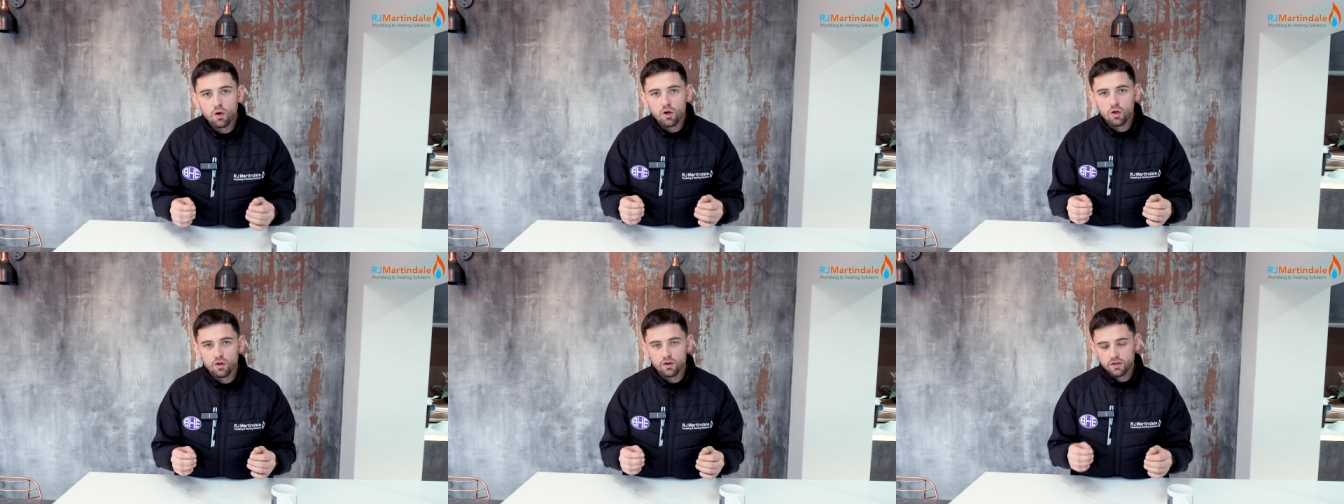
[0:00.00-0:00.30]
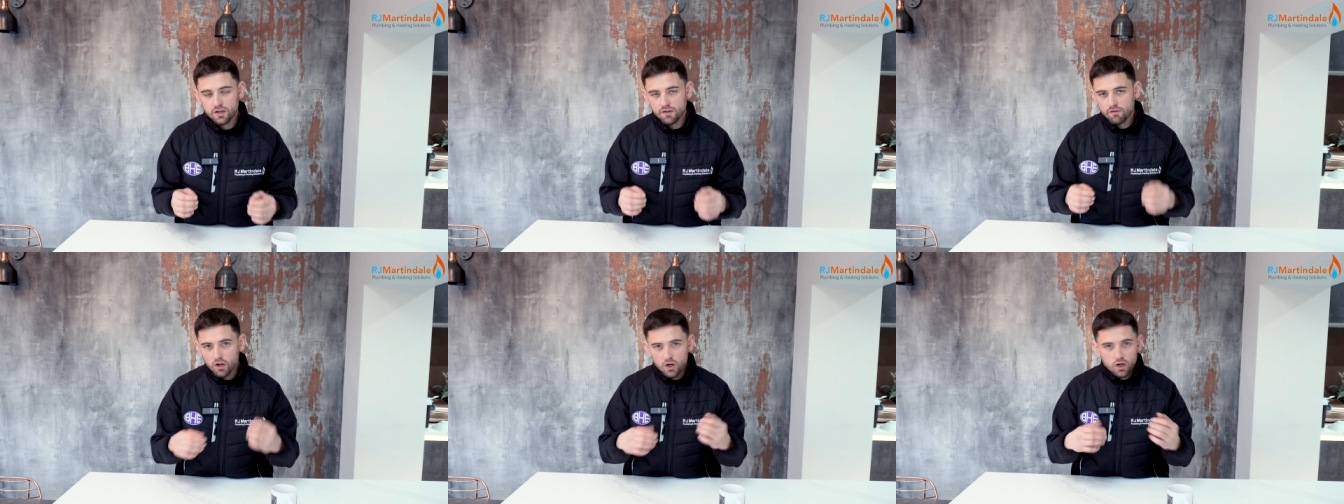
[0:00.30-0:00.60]
own
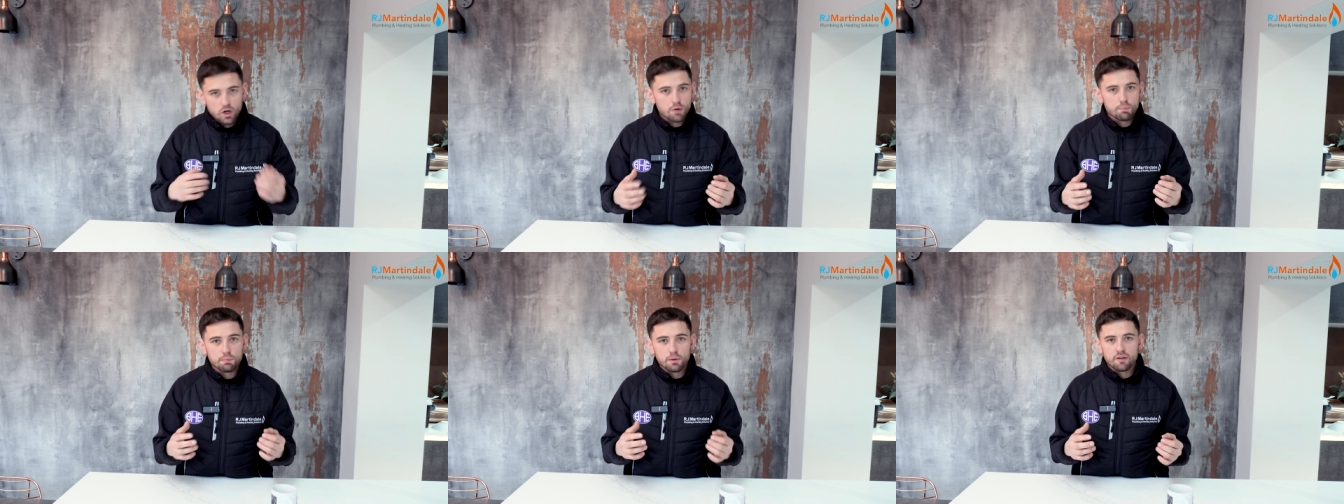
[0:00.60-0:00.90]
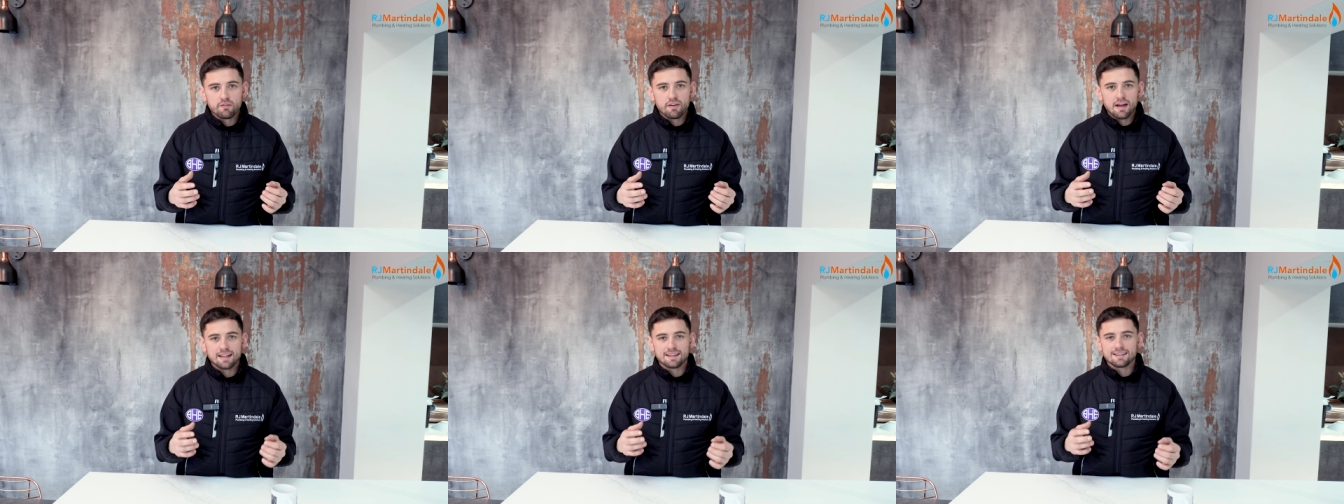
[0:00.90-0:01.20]
or you've got a
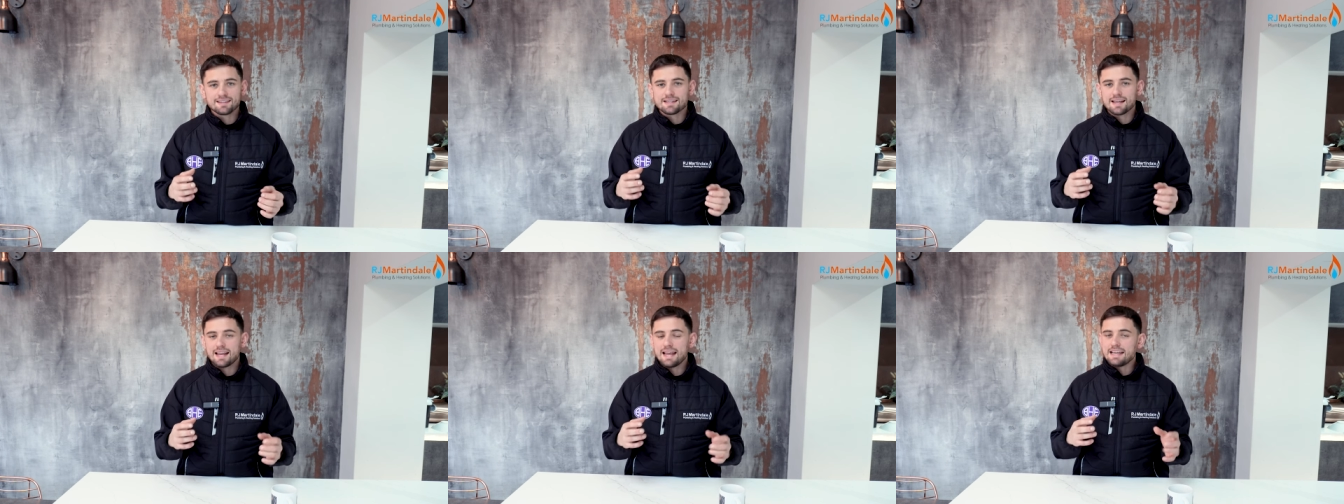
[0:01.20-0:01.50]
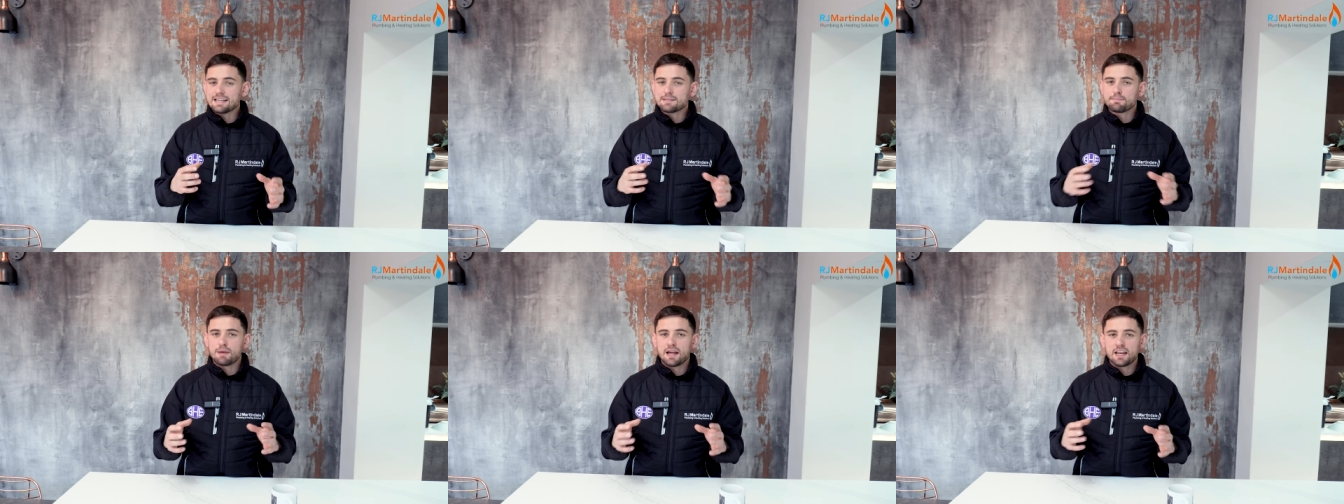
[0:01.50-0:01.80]
couple of vans,
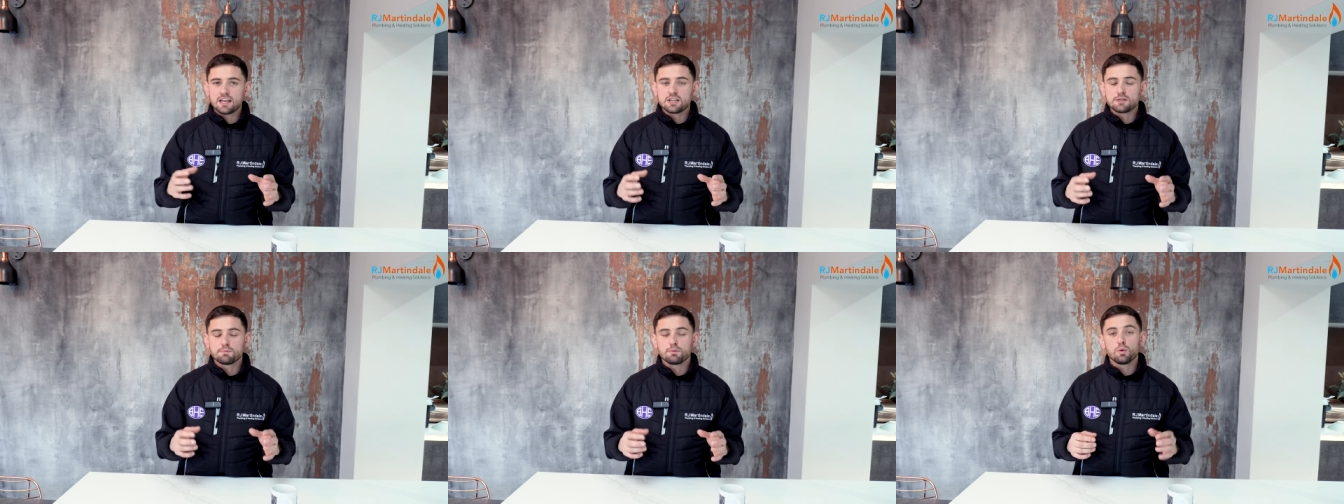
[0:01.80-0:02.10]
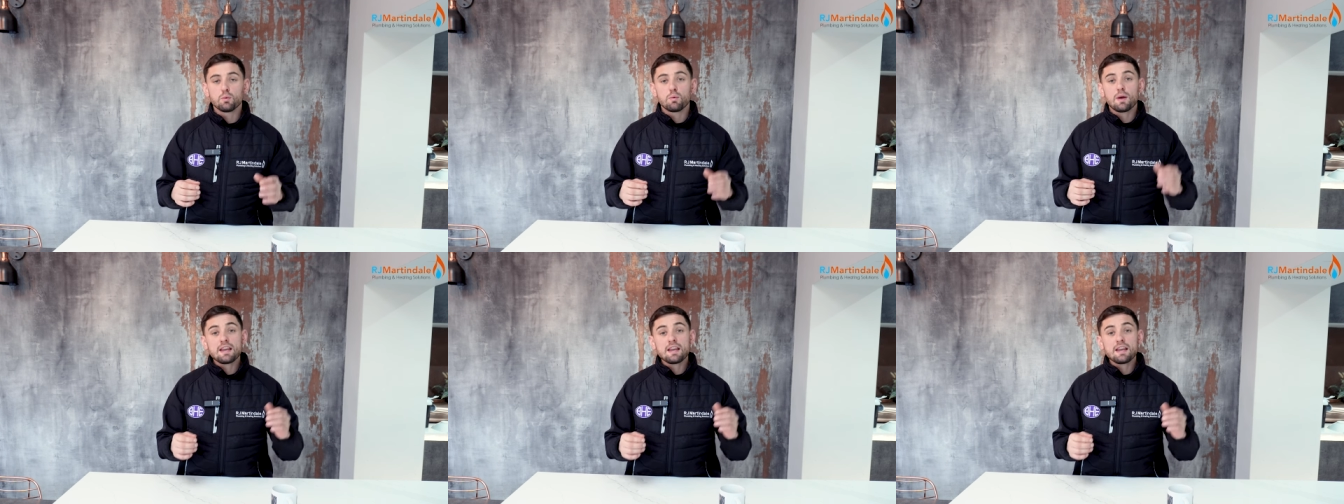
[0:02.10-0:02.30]
it's manageable.